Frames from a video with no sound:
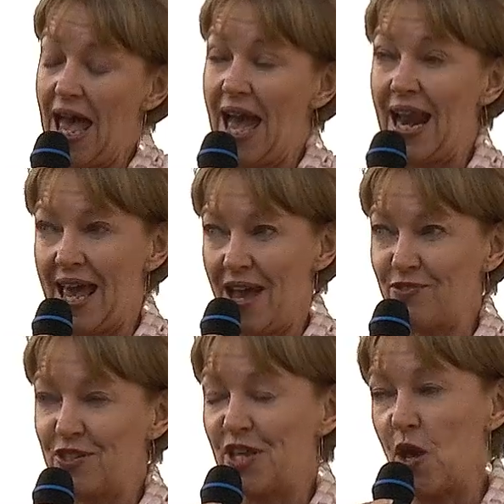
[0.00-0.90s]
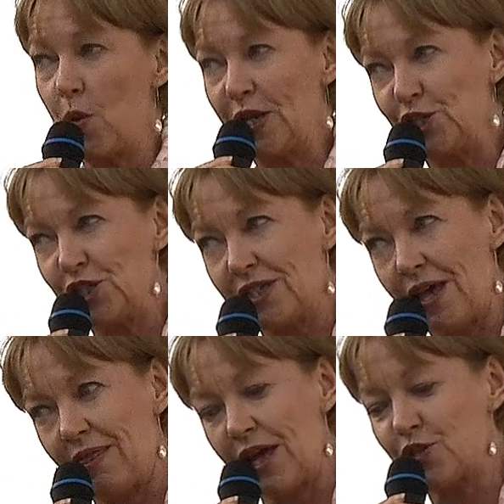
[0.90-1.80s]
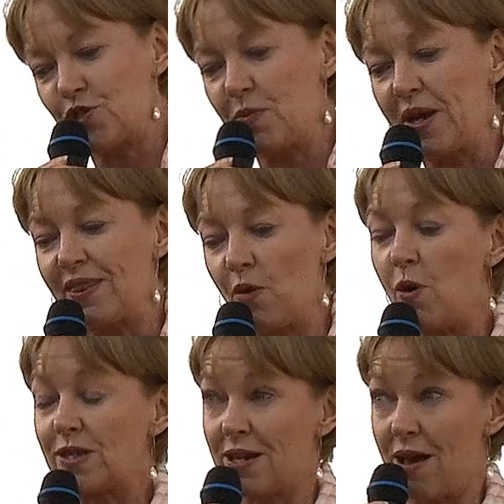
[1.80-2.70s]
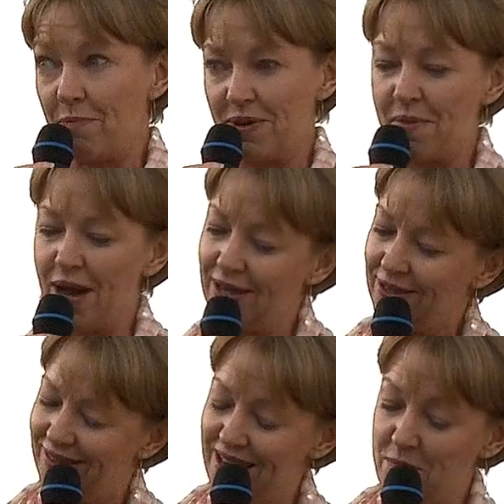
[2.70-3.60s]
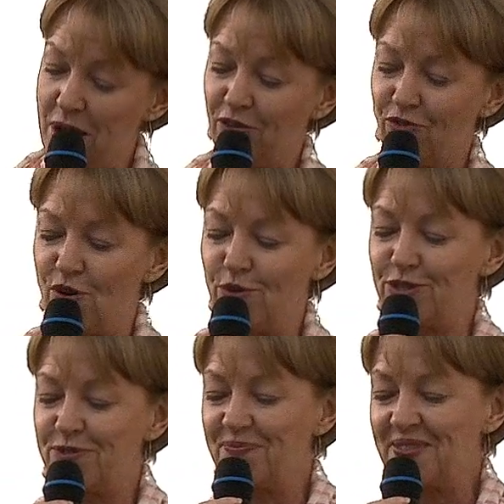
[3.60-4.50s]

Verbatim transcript: And I have to say, when she said that to me, there was a lump in my, in my throat.